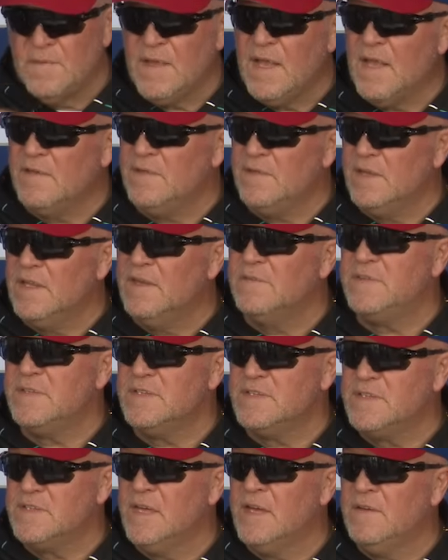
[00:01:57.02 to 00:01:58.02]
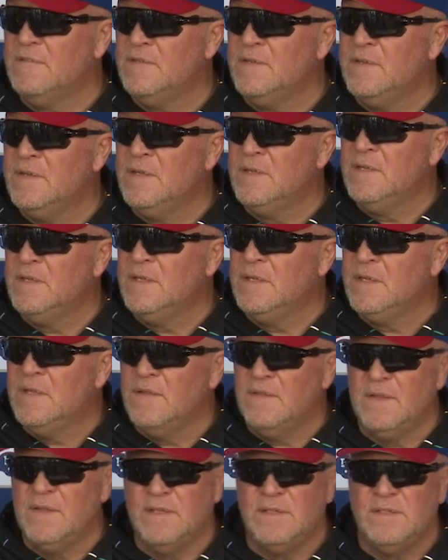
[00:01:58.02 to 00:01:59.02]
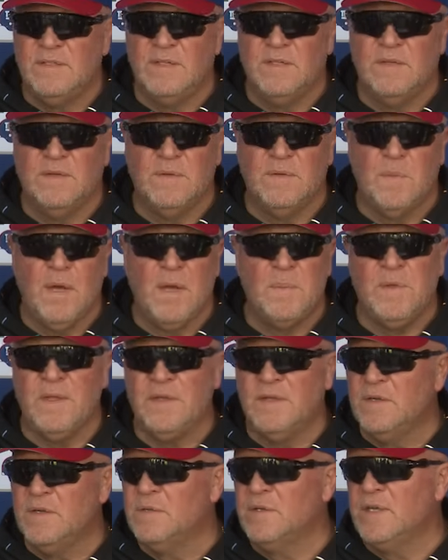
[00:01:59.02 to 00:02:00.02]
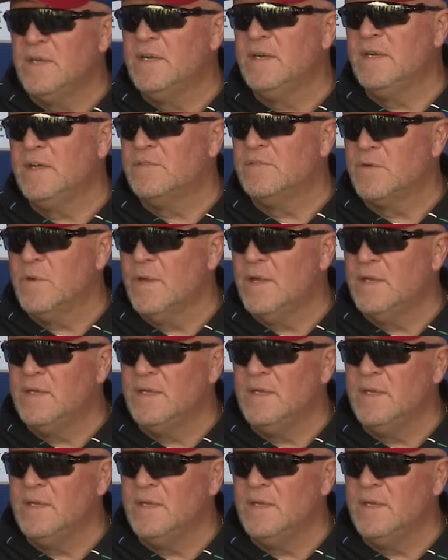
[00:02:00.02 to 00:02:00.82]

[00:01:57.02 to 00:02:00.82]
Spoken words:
heavy lifting stuff that, you know, in my opinion, don't get enough credit.